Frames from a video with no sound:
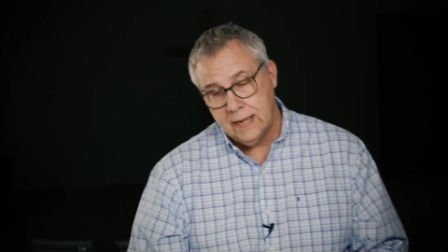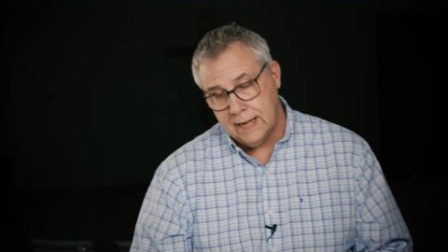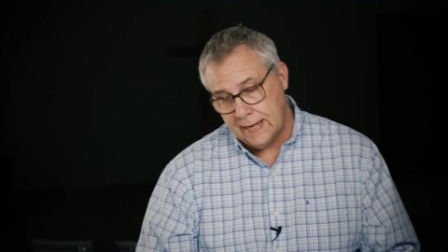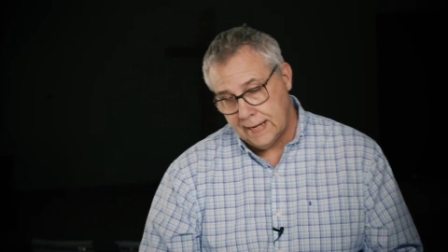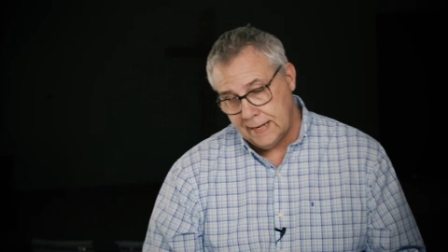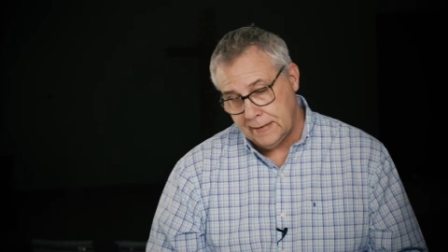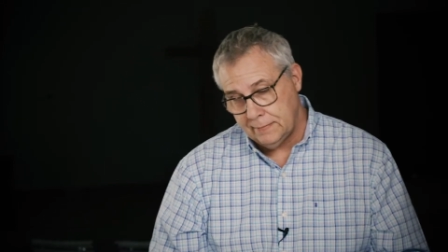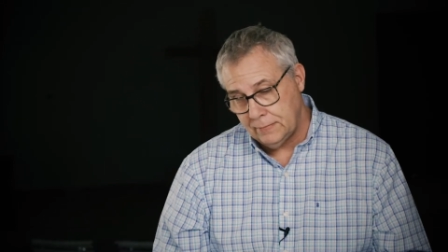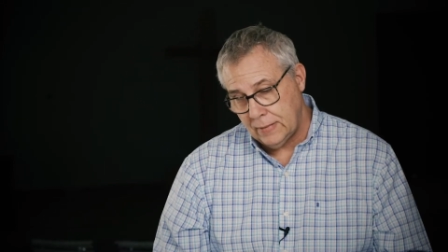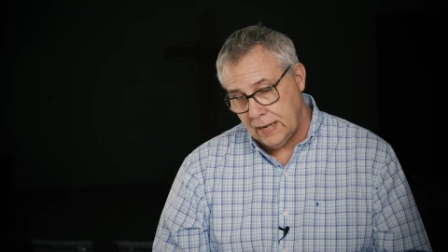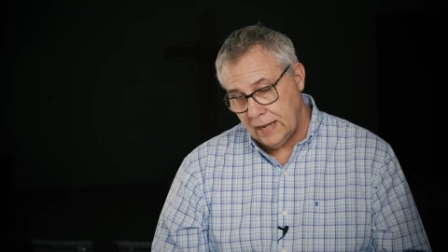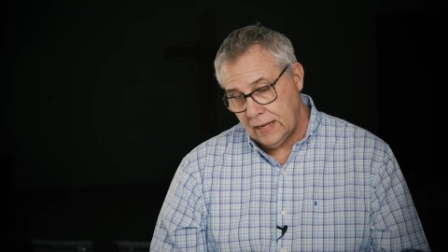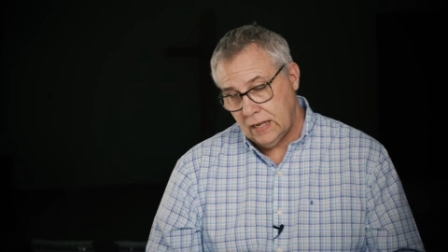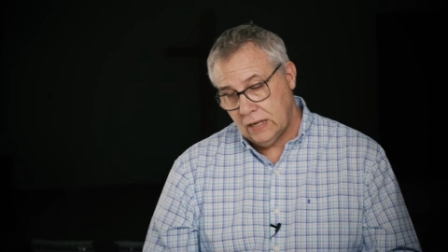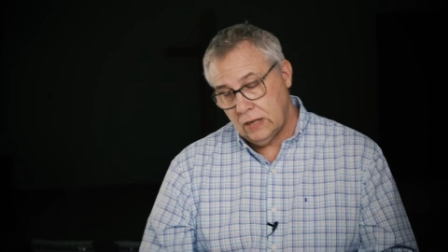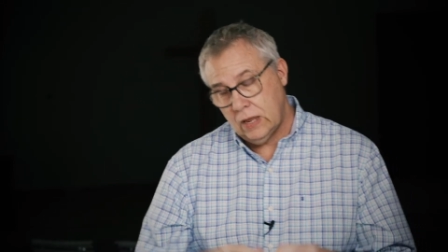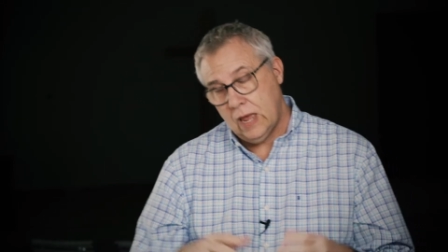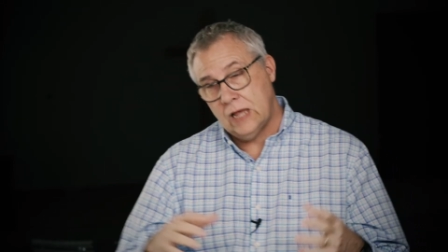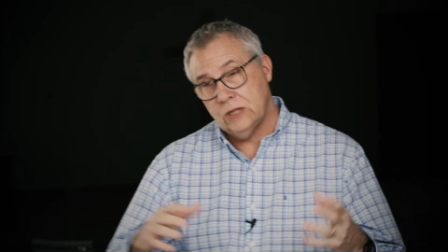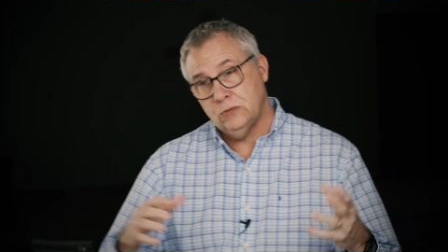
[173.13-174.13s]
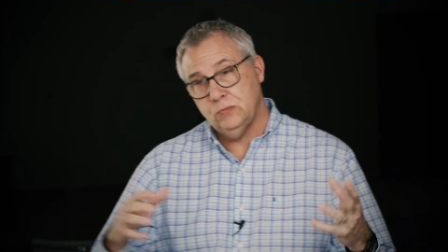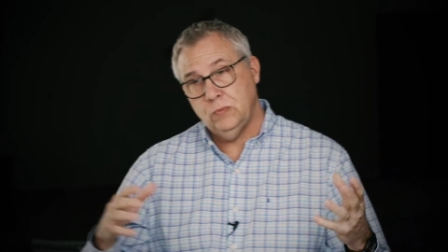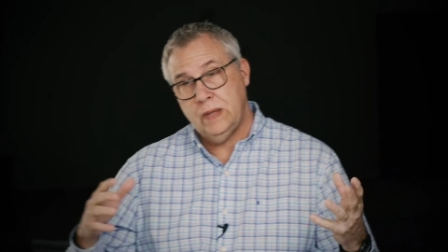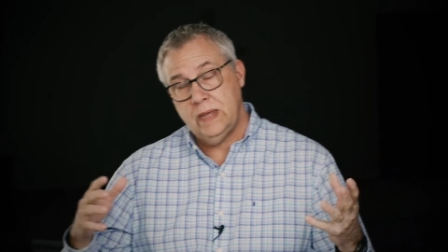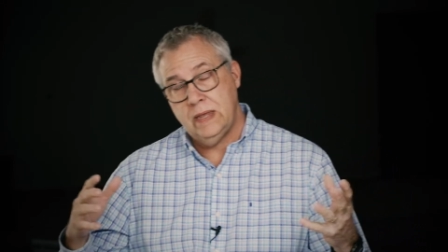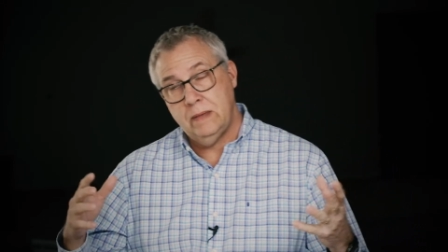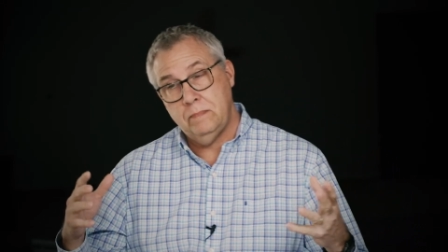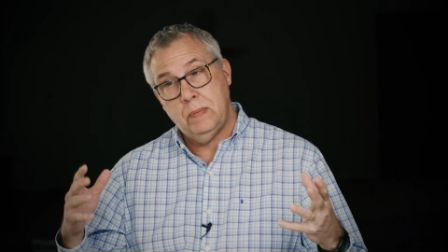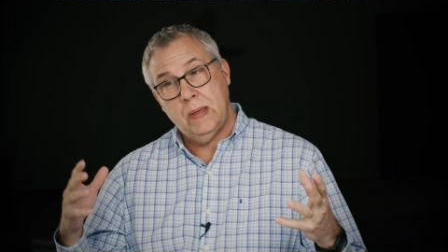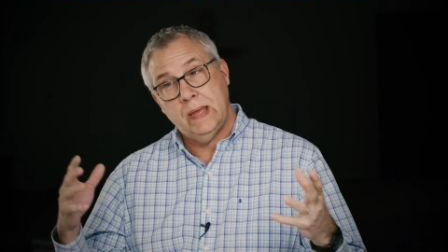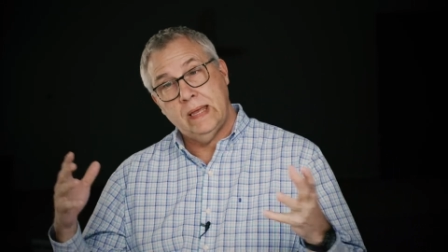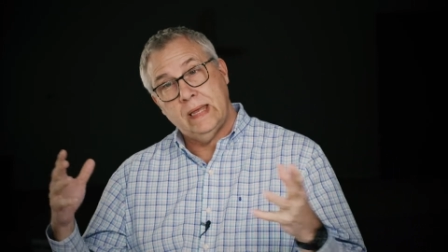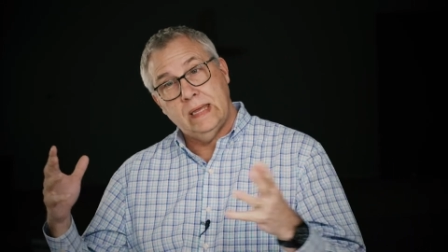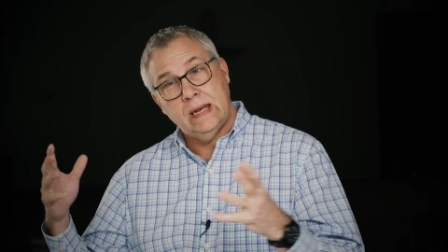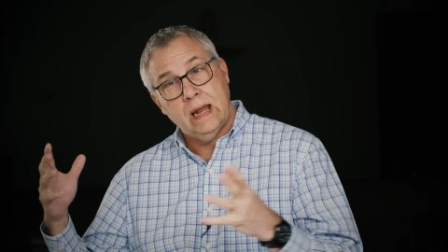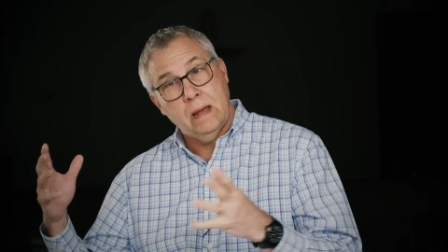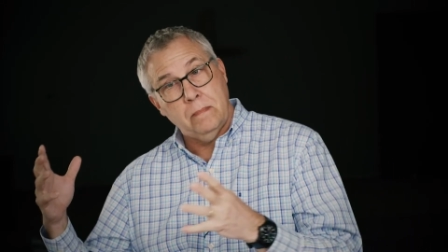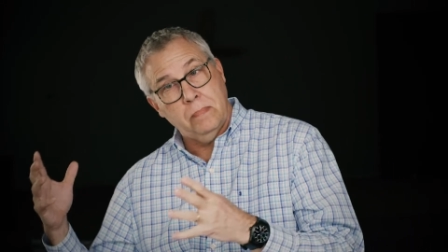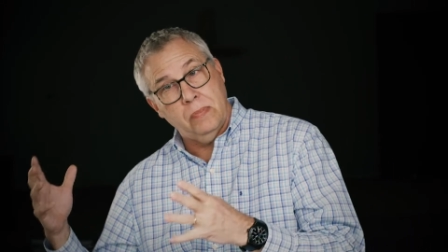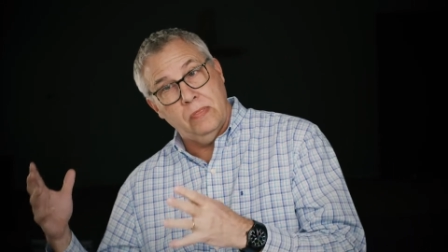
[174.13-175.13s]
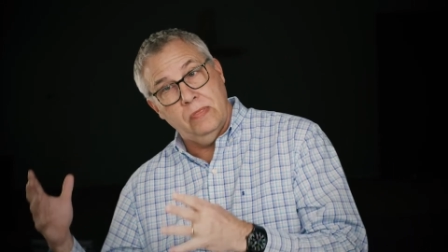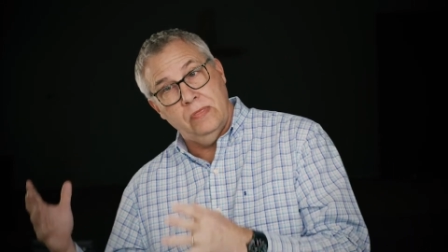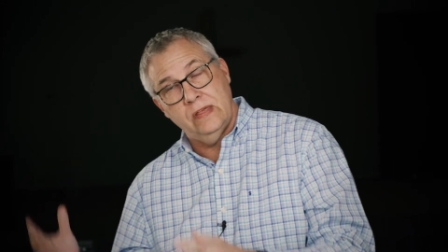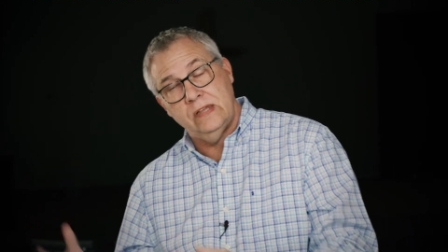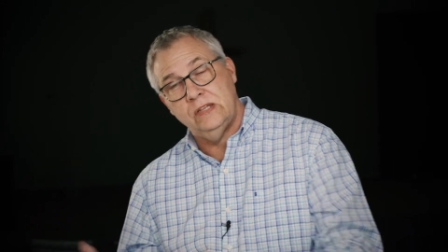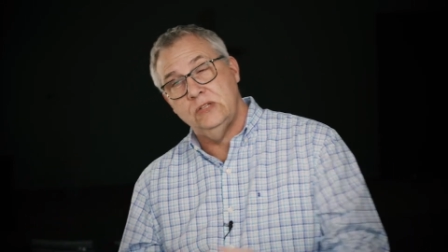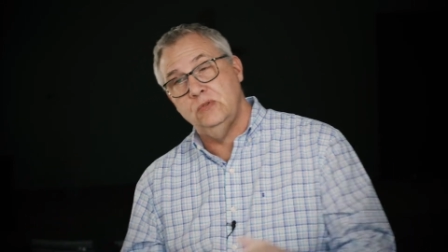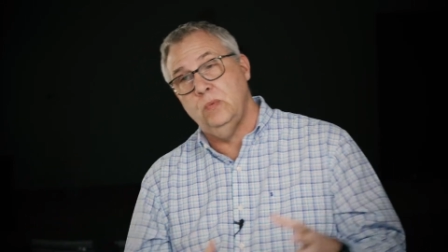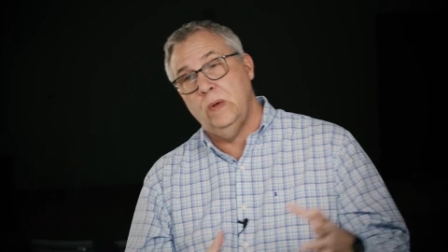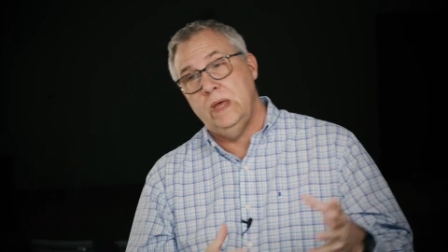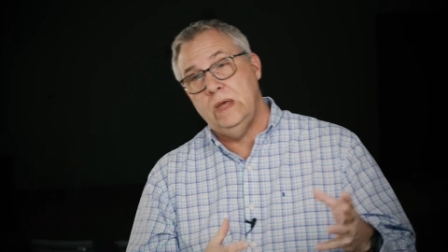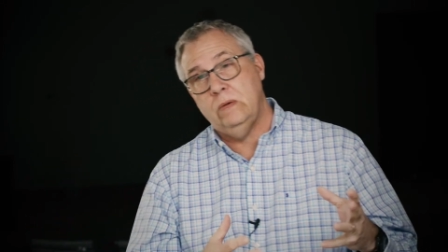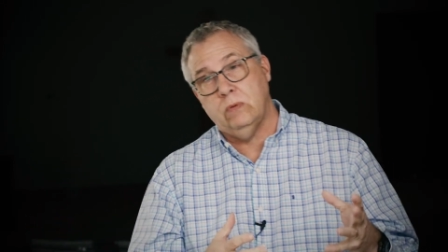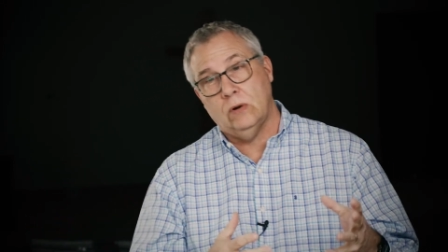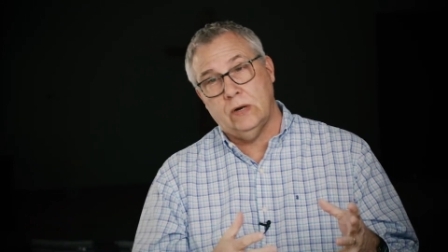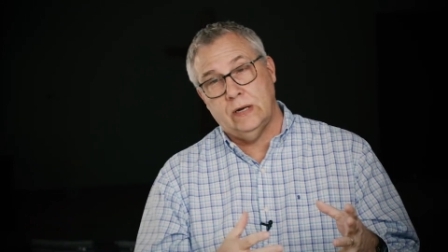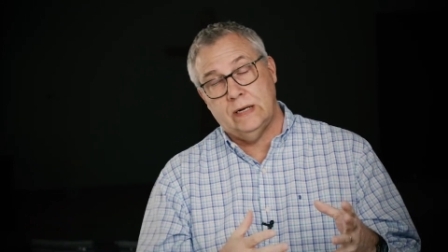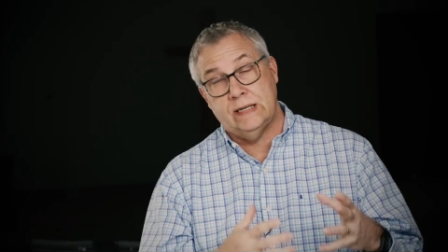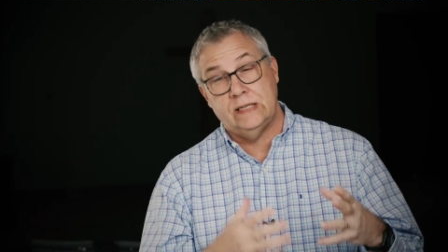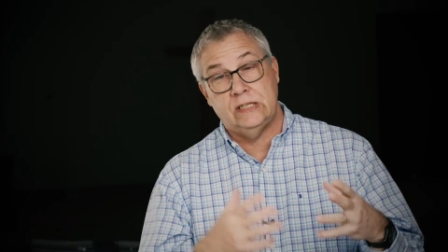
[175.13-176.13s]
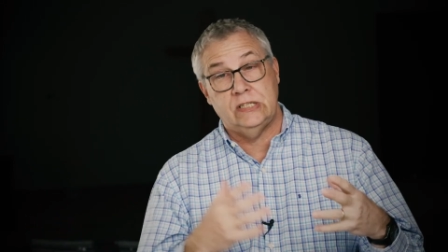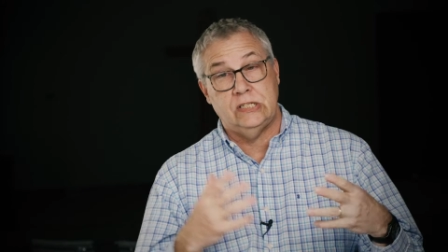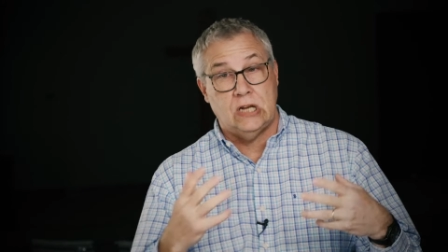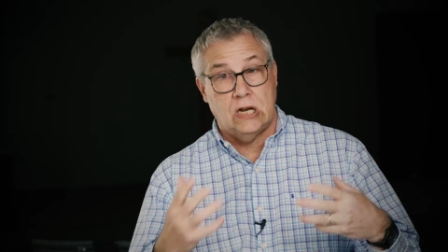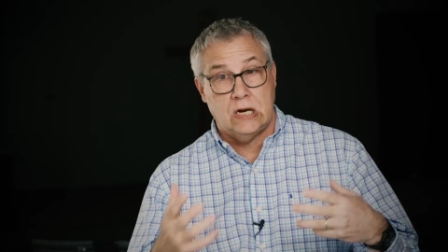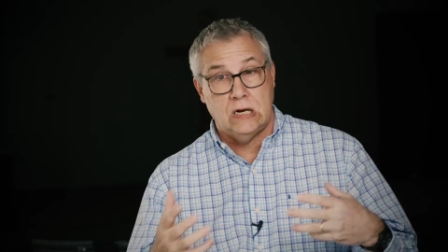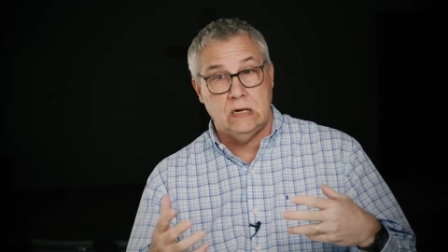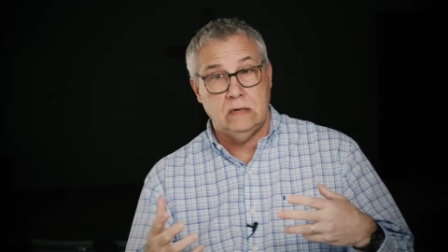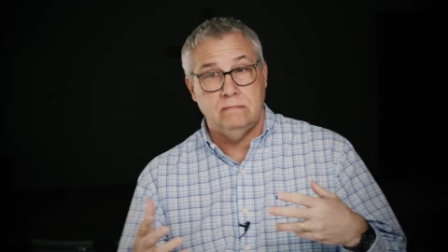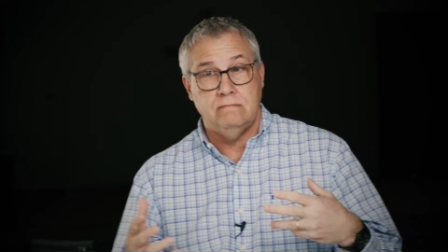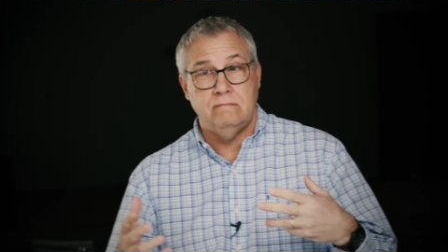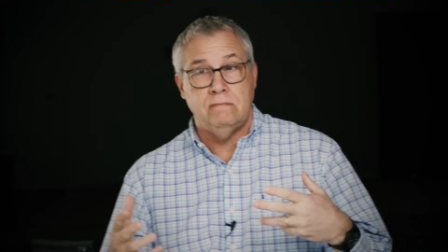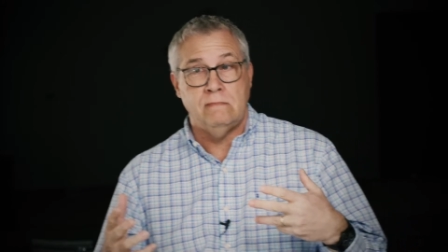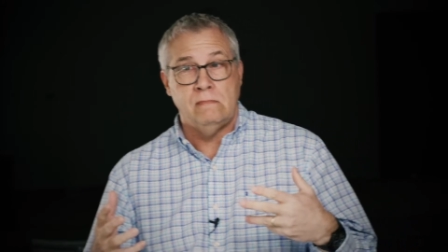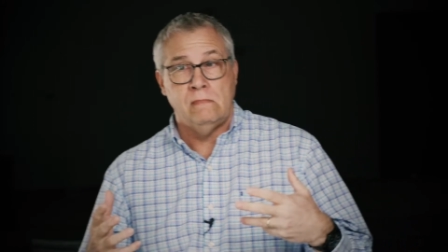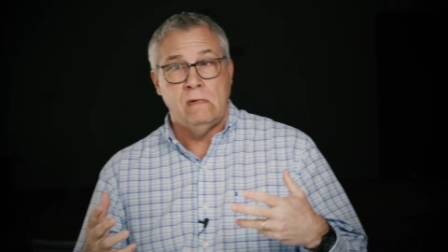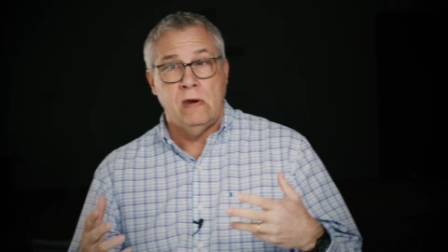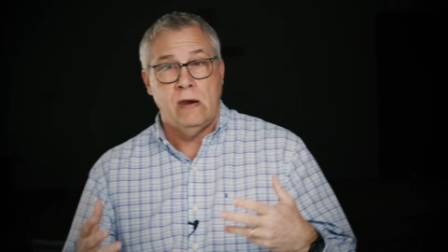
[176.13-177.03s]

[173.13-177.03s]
Um, as we pick it up this week, we're going to start.